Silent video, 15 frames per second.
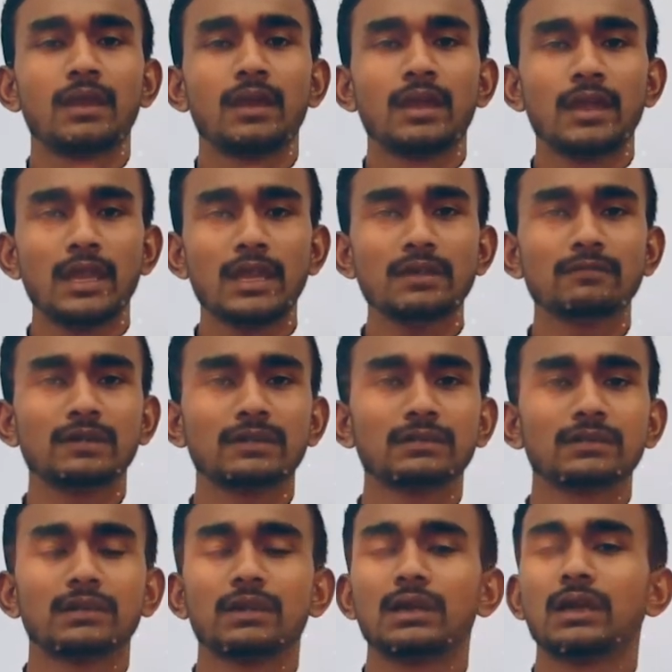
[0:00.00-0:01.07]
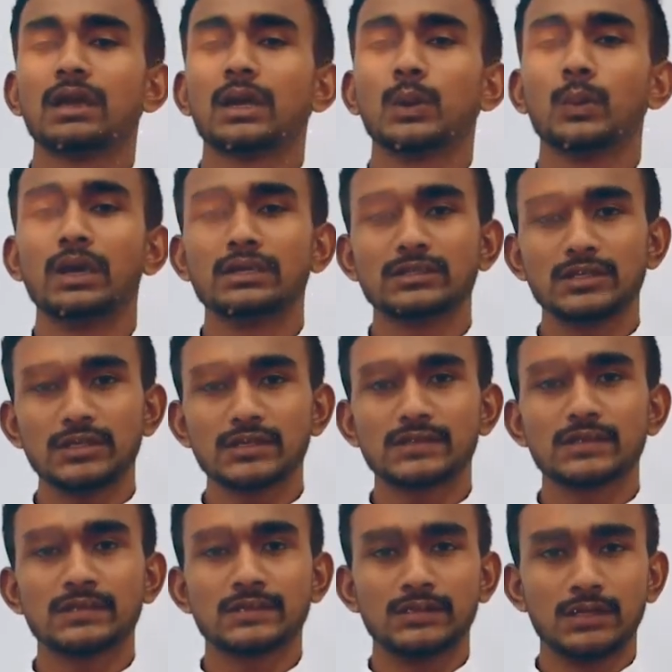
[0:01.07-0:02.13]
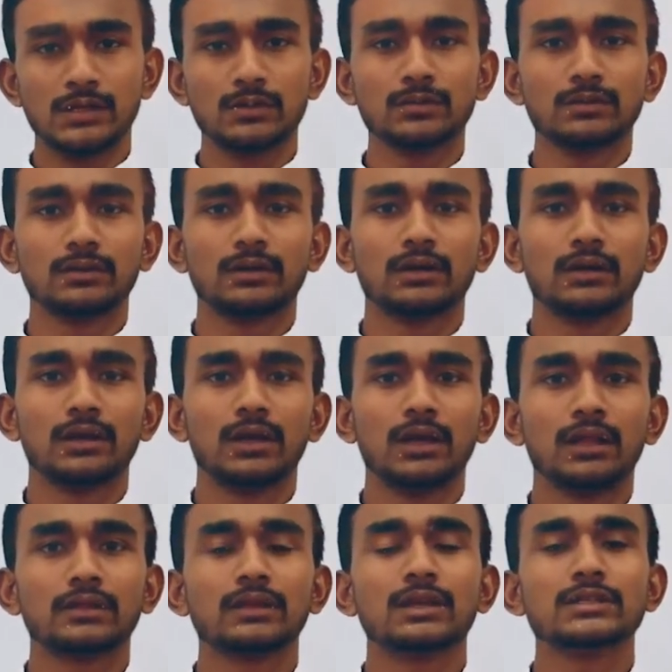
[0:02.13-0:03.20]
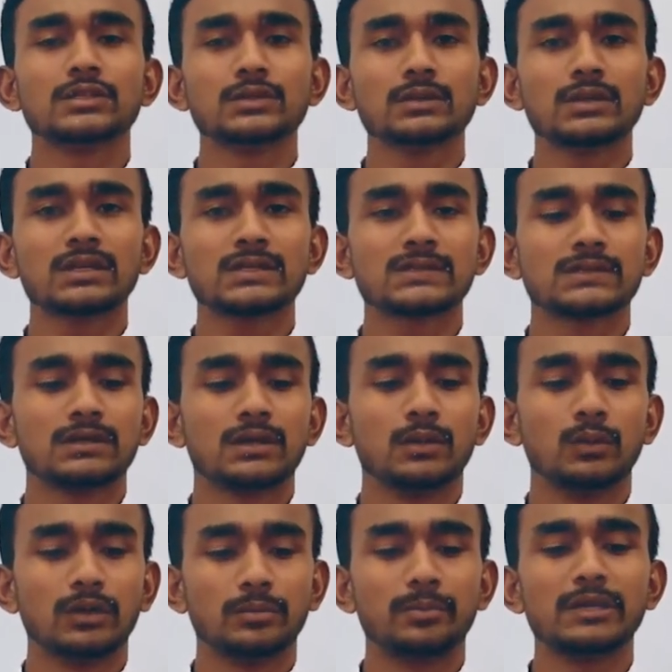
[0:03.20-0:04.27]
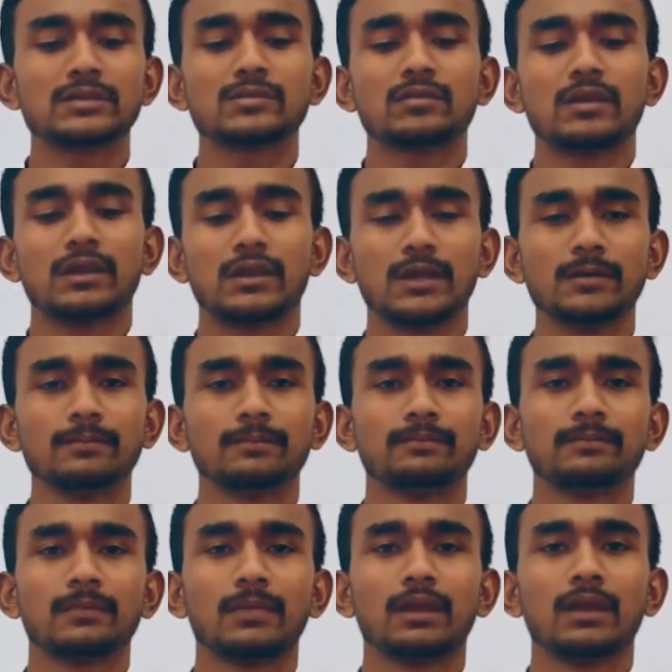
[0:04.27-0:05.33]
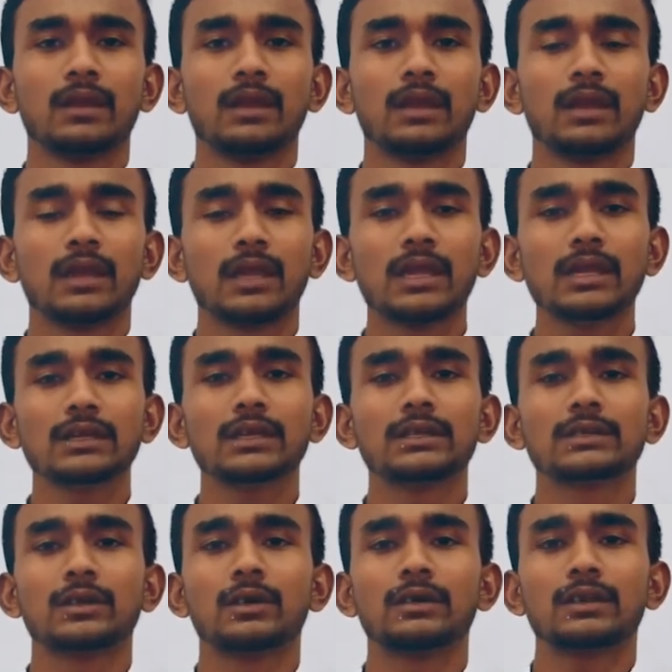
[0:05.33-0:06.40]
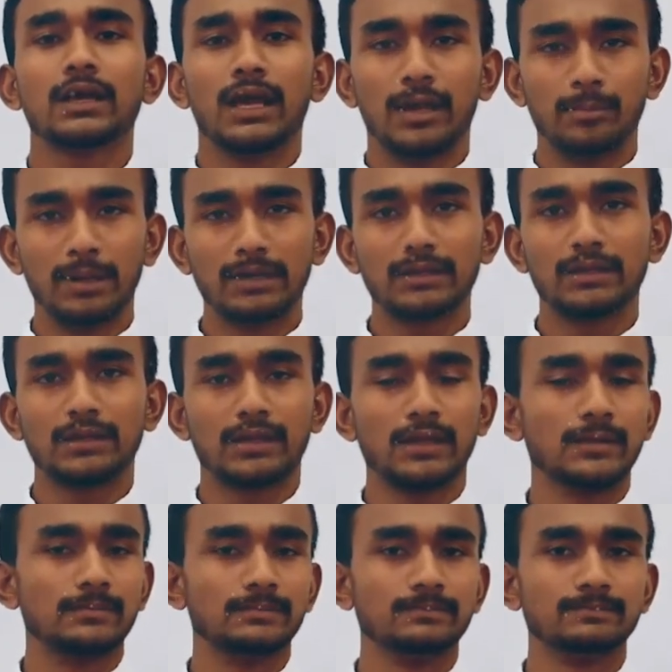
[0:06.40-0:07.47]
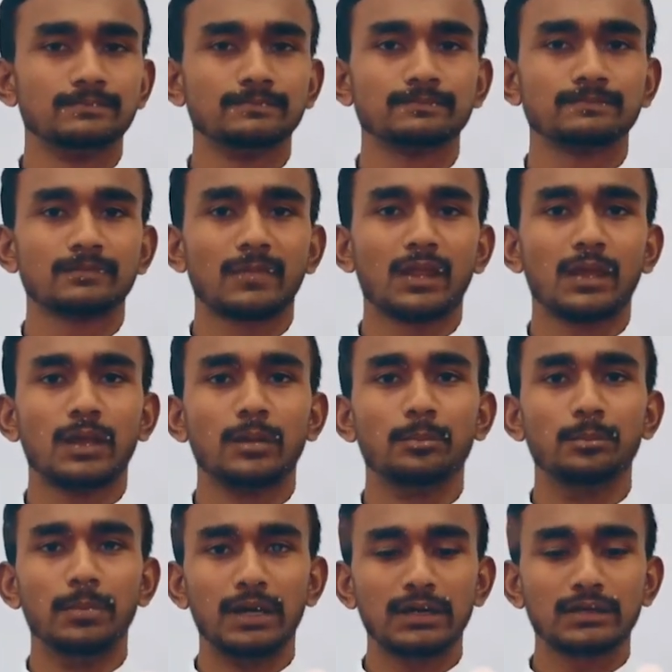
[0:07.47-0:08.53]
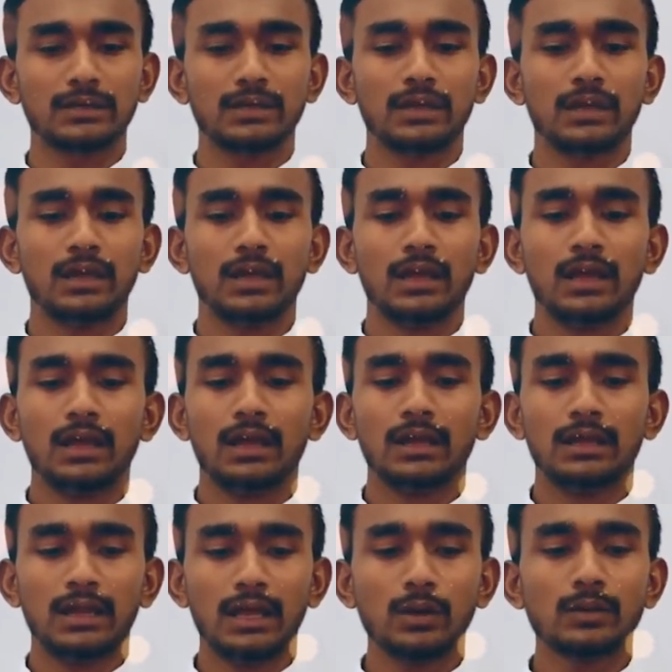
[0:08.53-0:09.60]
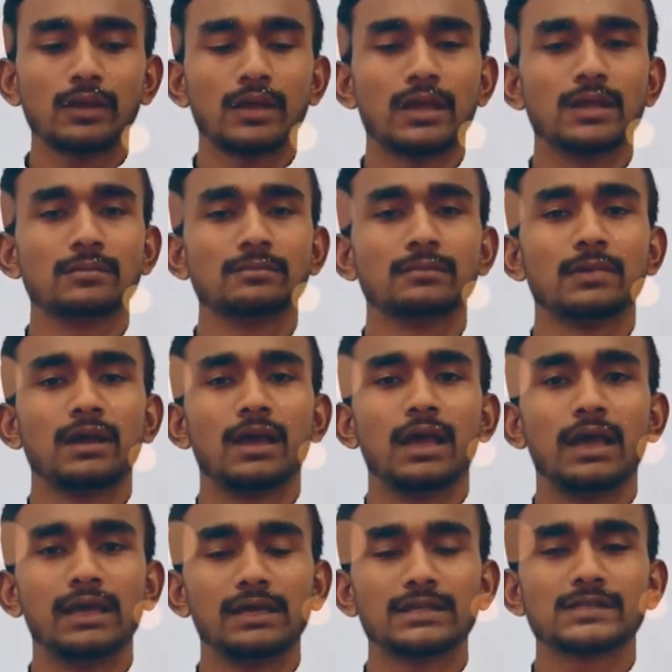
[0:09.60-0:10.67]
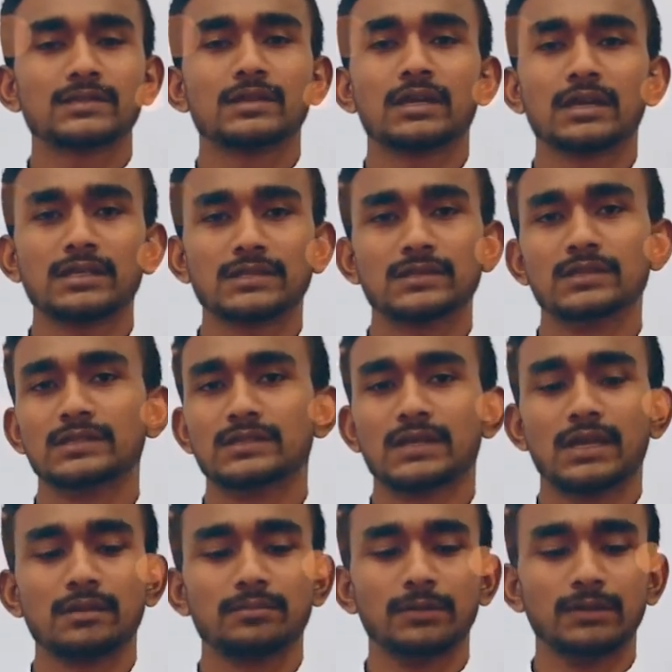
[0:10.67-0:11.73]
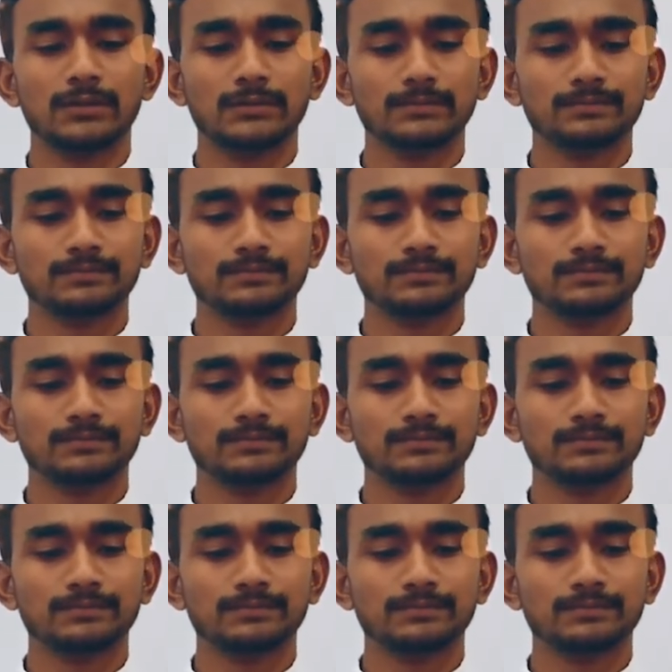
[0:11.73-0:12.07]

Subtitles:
Even when Jesus knew that Judas would betray him, he did not abandon him, but loved him as his disciple.